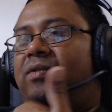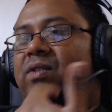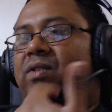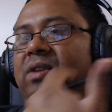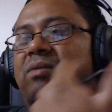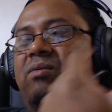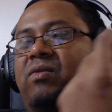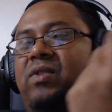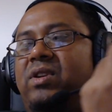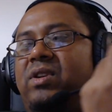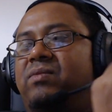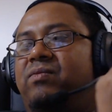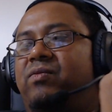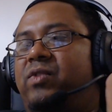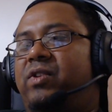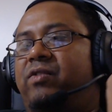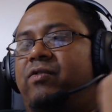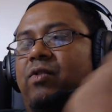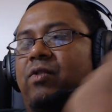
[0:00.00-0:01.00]

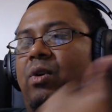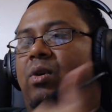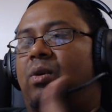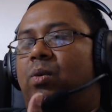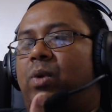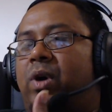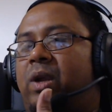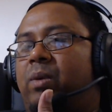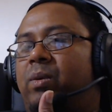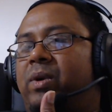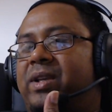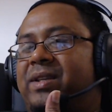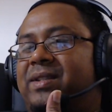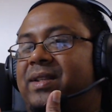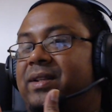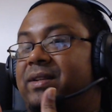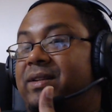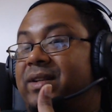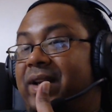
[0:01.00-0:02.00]
we follow whatever
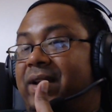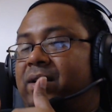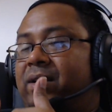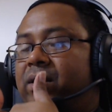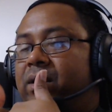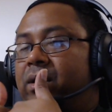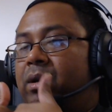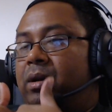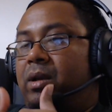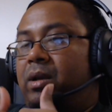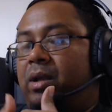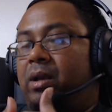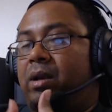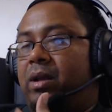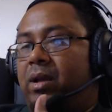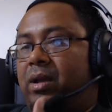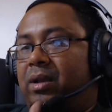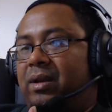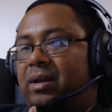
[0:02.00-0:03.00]
is the trend
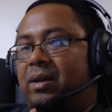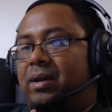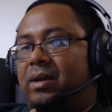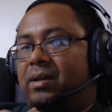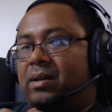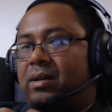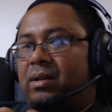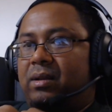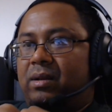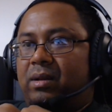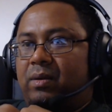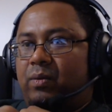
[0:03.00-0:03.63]
in